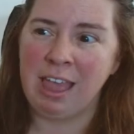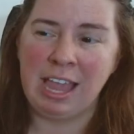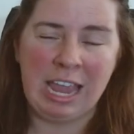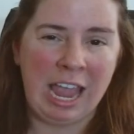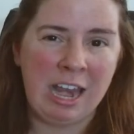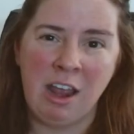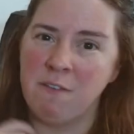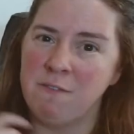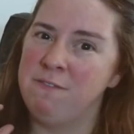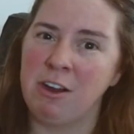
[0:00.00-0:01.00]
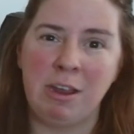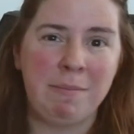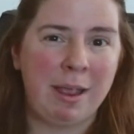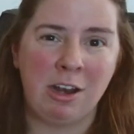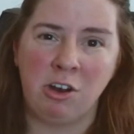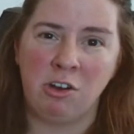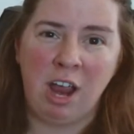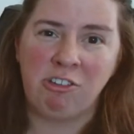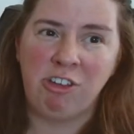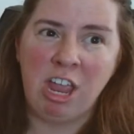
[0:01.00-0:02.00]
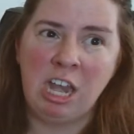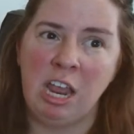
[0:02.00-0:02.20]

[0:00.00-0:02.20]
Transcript: Again, very minor correction.